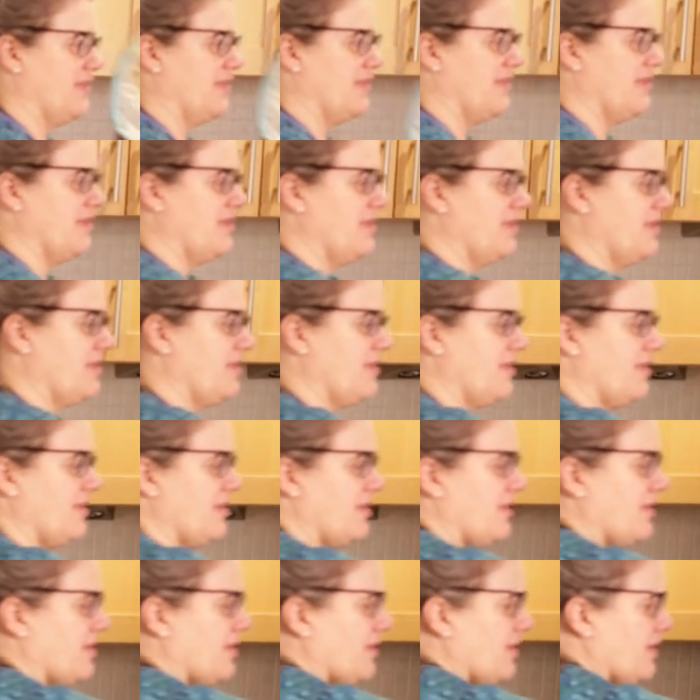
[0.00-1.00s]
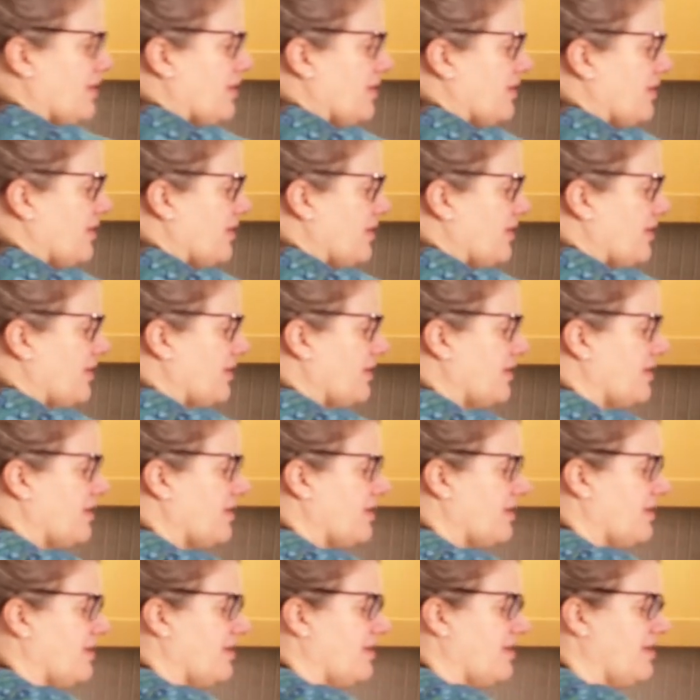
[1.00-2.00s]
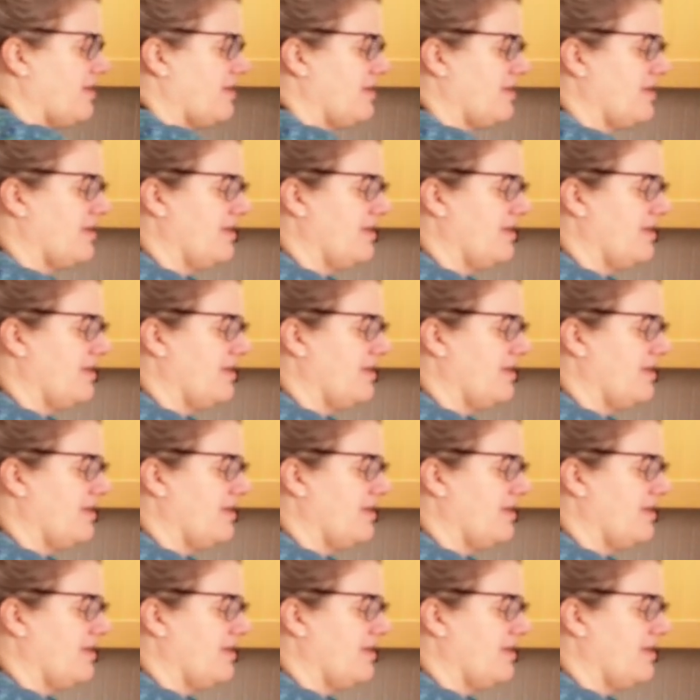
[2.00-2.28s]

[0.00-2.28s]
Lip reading: and they should be almost done.